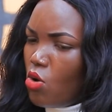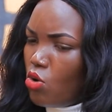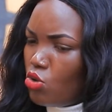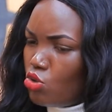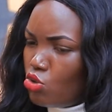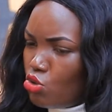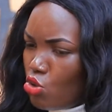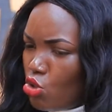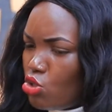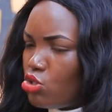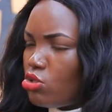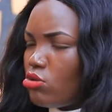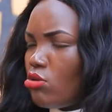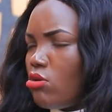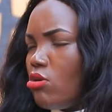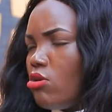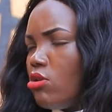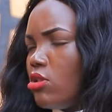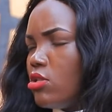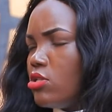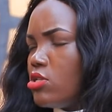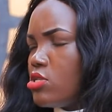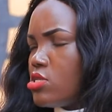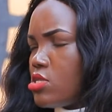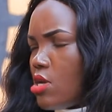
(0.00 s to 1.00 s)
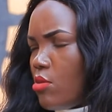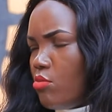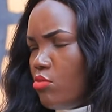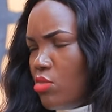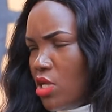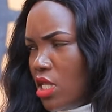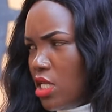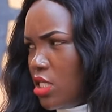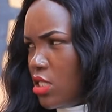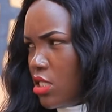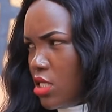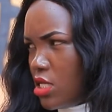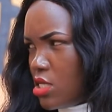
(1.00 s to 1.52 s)
not all
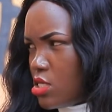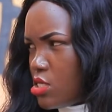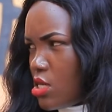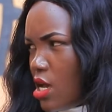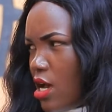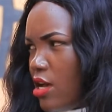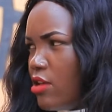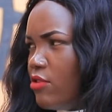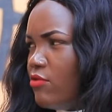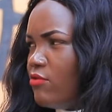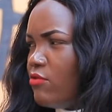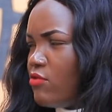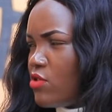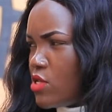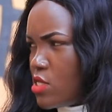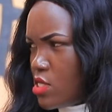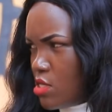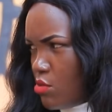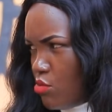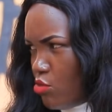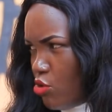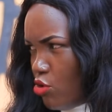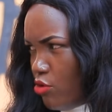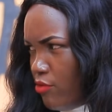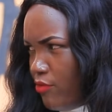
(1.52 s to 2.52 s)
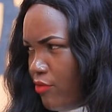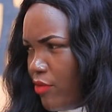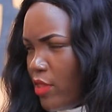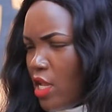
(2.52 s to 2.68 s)
disabilities are invisible.